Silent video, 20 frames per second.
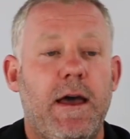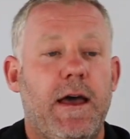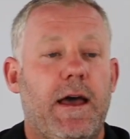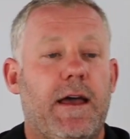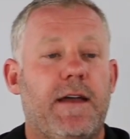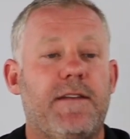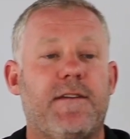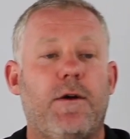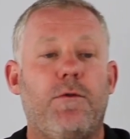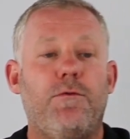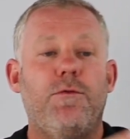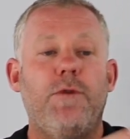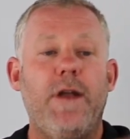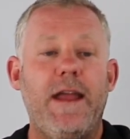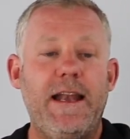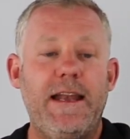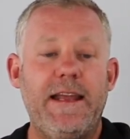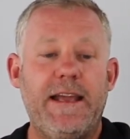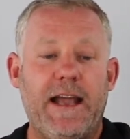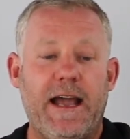It's a
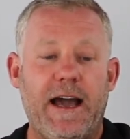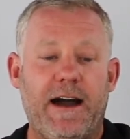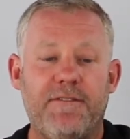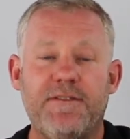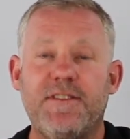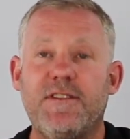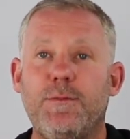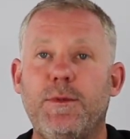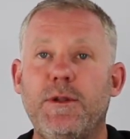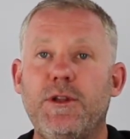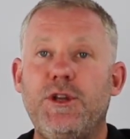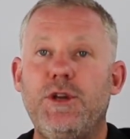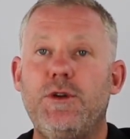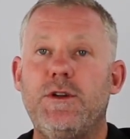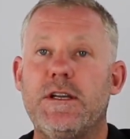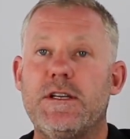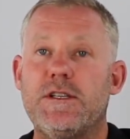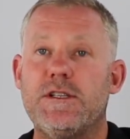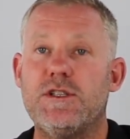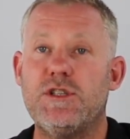really comfortable
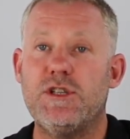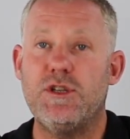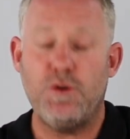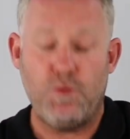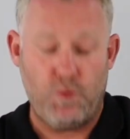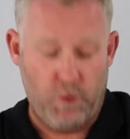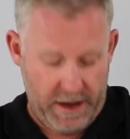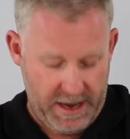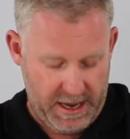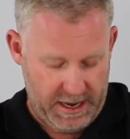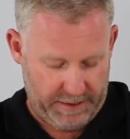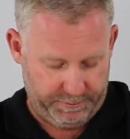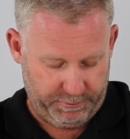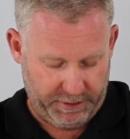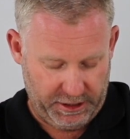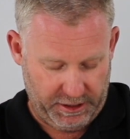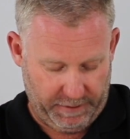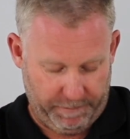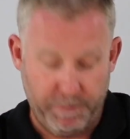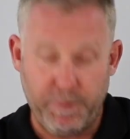unit to wear. I'm
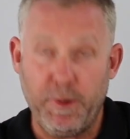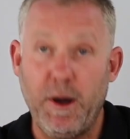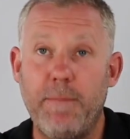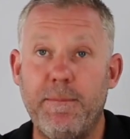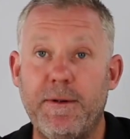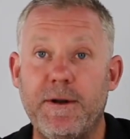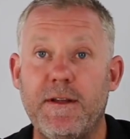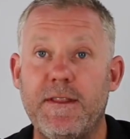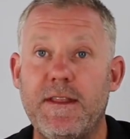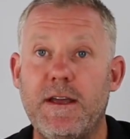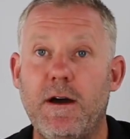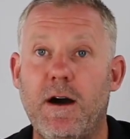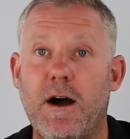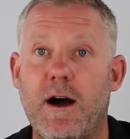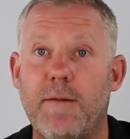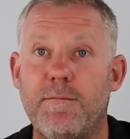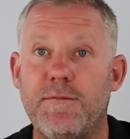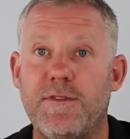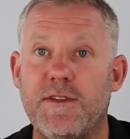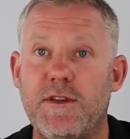going to pop it on the
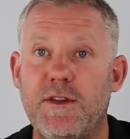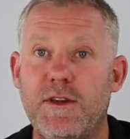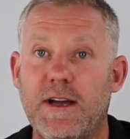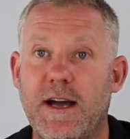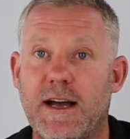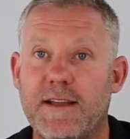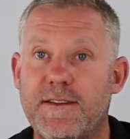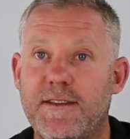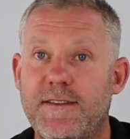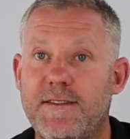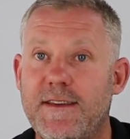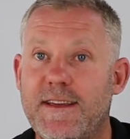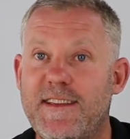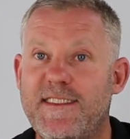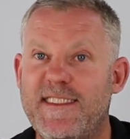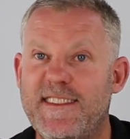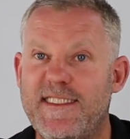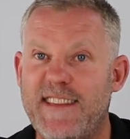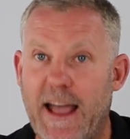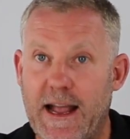arm so you guys can see
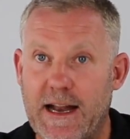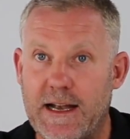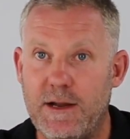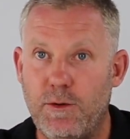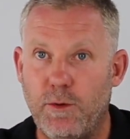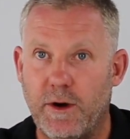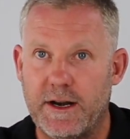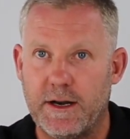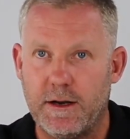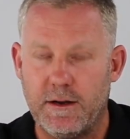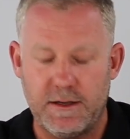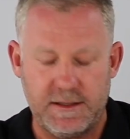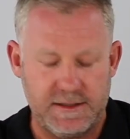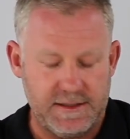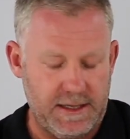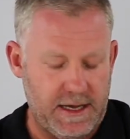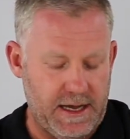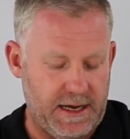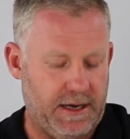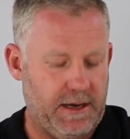exactly what it
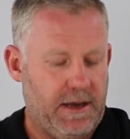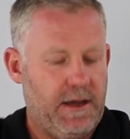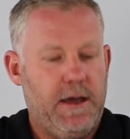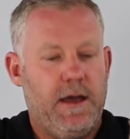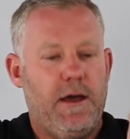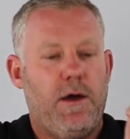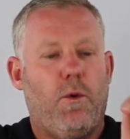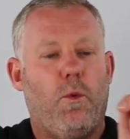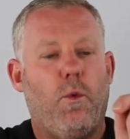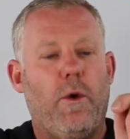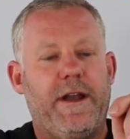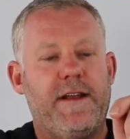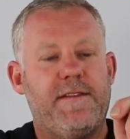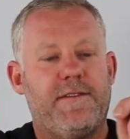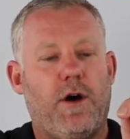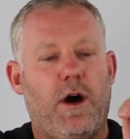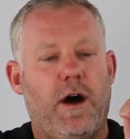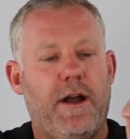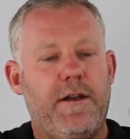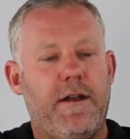looks like when
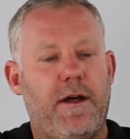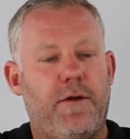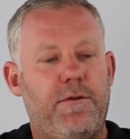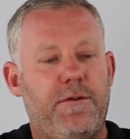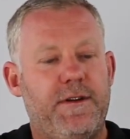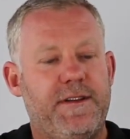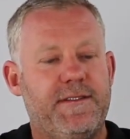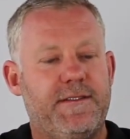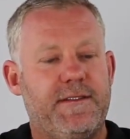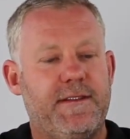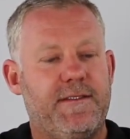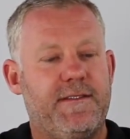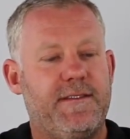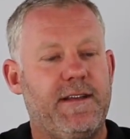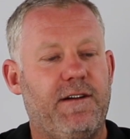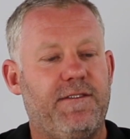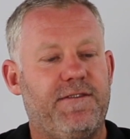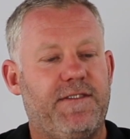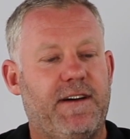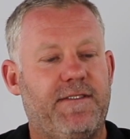it's on the wrist
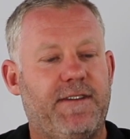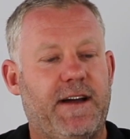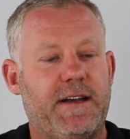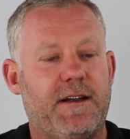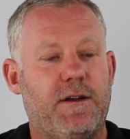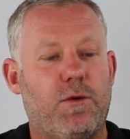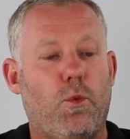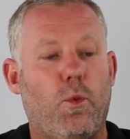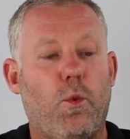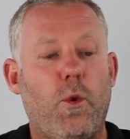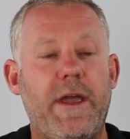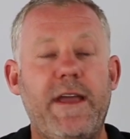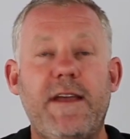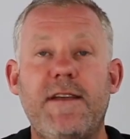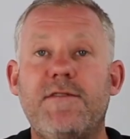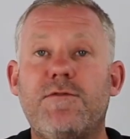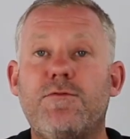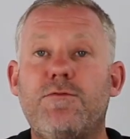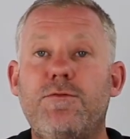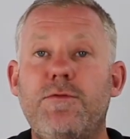itself. I find it
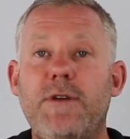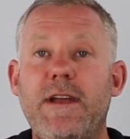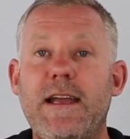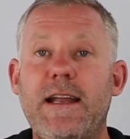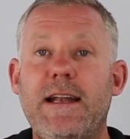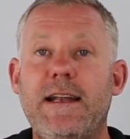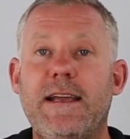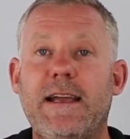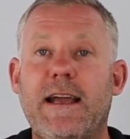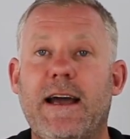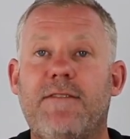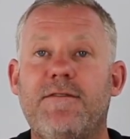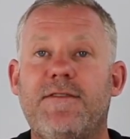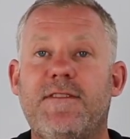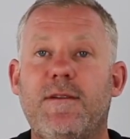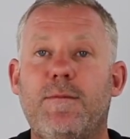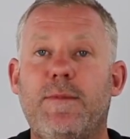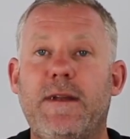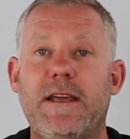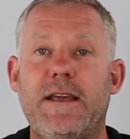wears really
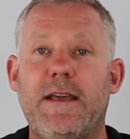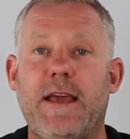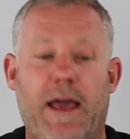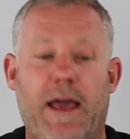comfortably